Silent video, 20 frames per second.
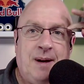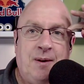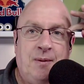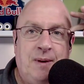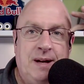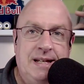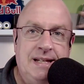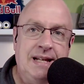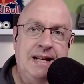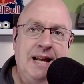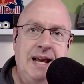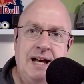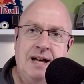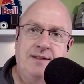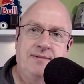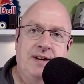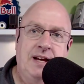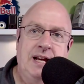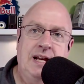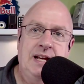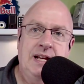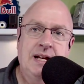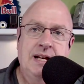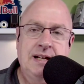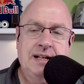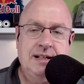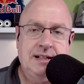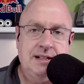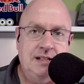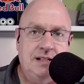we did have a
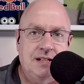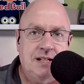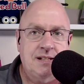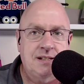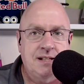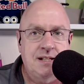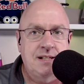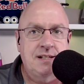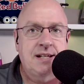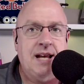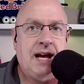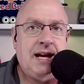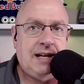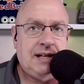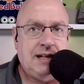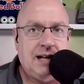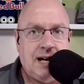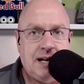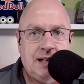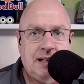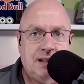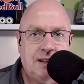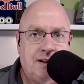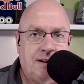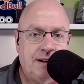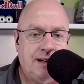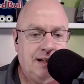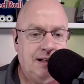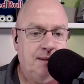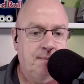uh, just as I had kind of
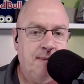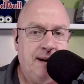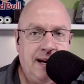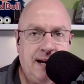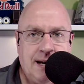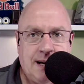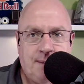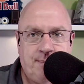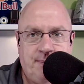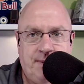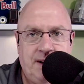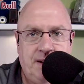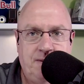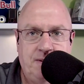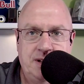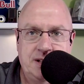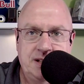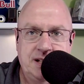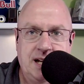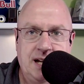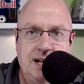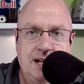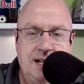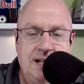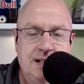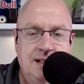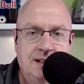thought on the map, there was a